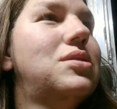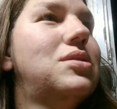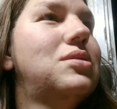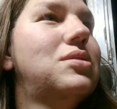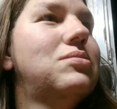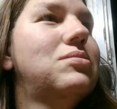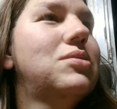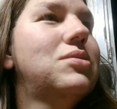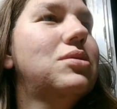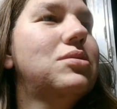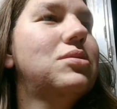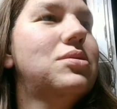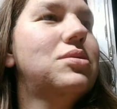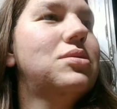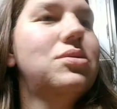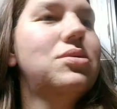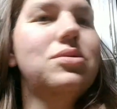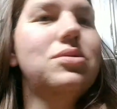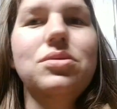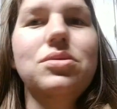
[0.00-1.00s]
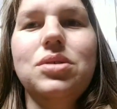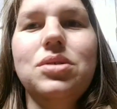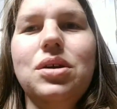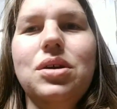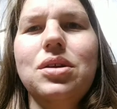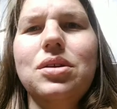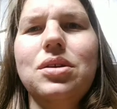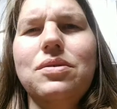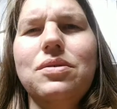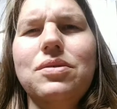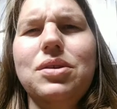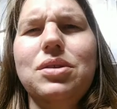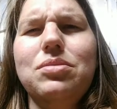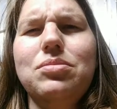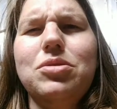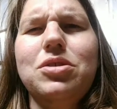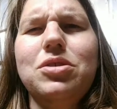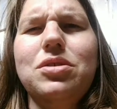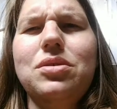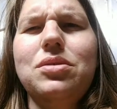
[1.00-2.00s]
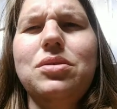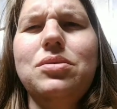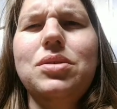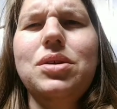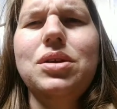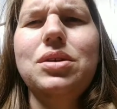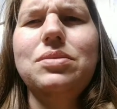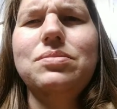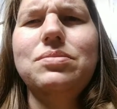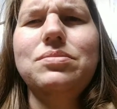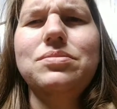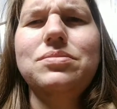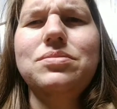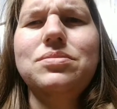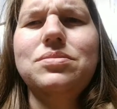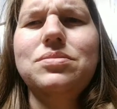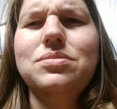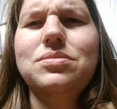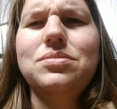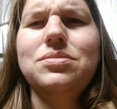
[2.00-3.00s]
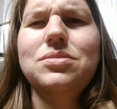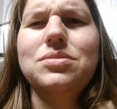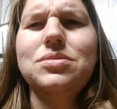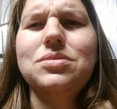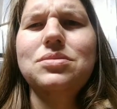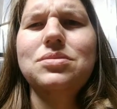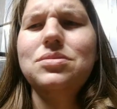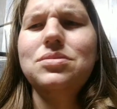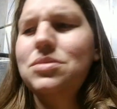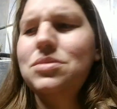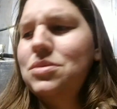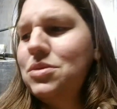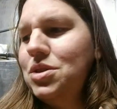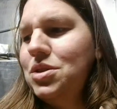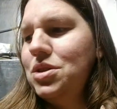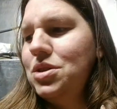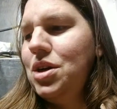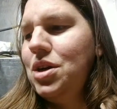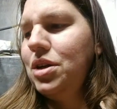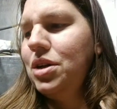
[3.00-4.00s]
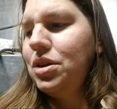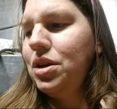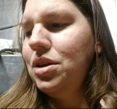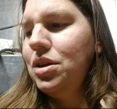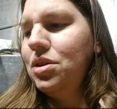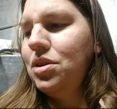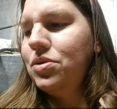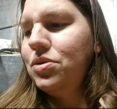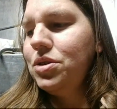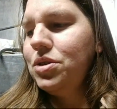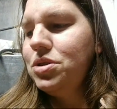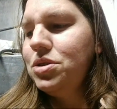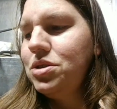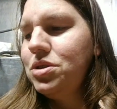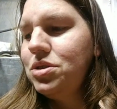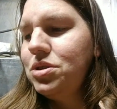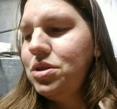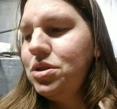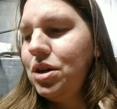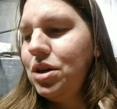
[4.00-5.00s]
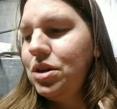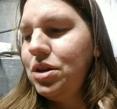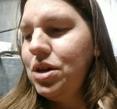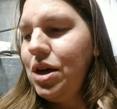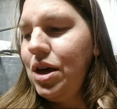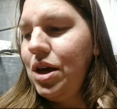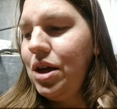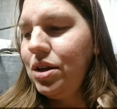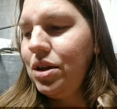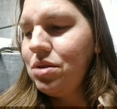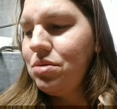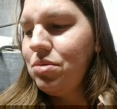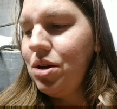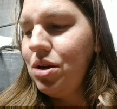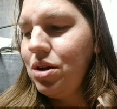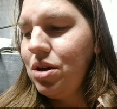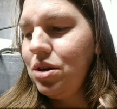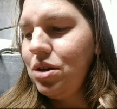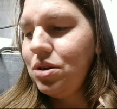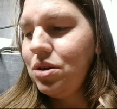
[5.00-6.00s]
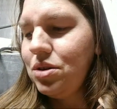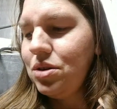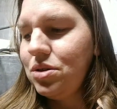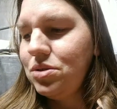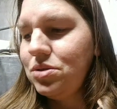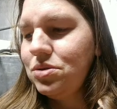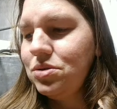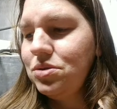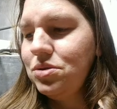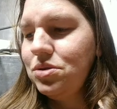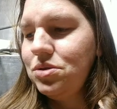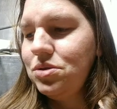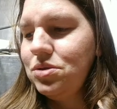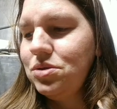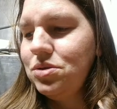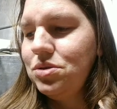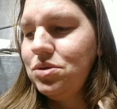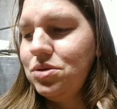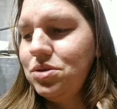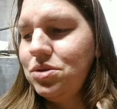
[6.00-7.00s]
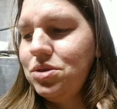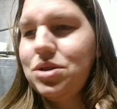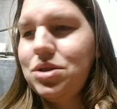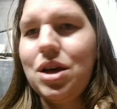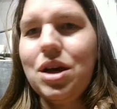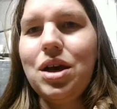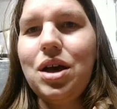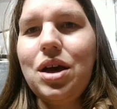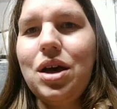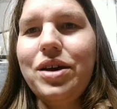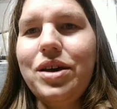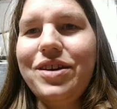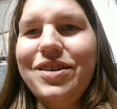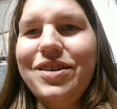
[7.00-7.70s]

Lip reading: Not too talkative anymore. I don't know why. You guys got any questions you'd like to ask about it? Say hi.